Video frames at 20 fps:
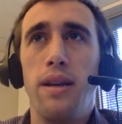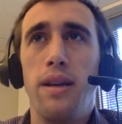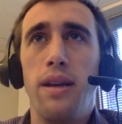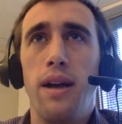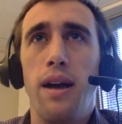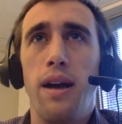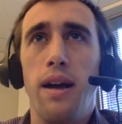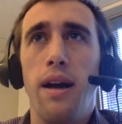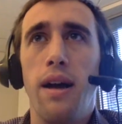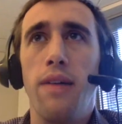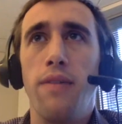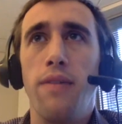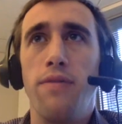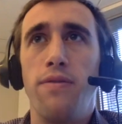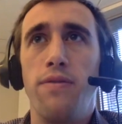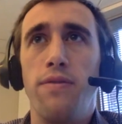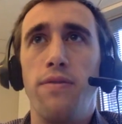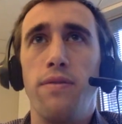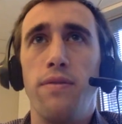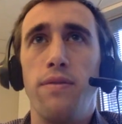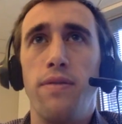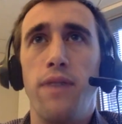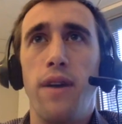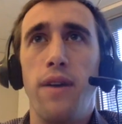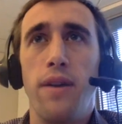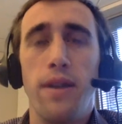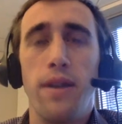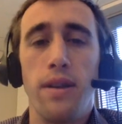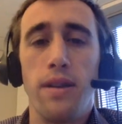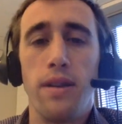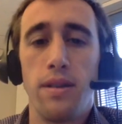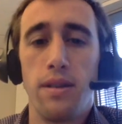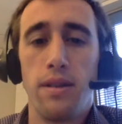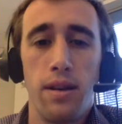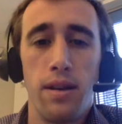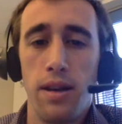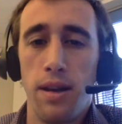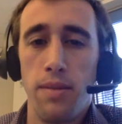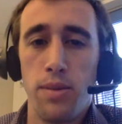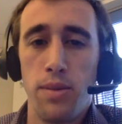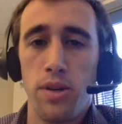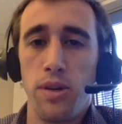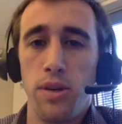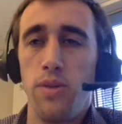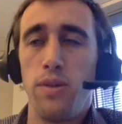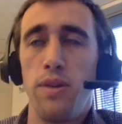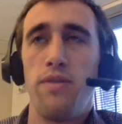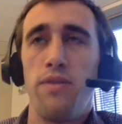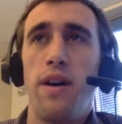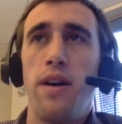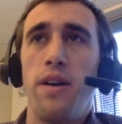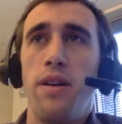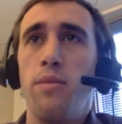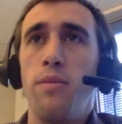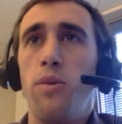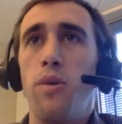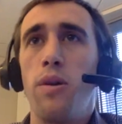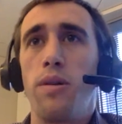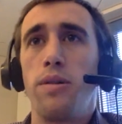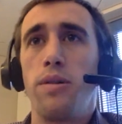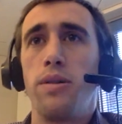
I've found it, and I'm sure you have found it more.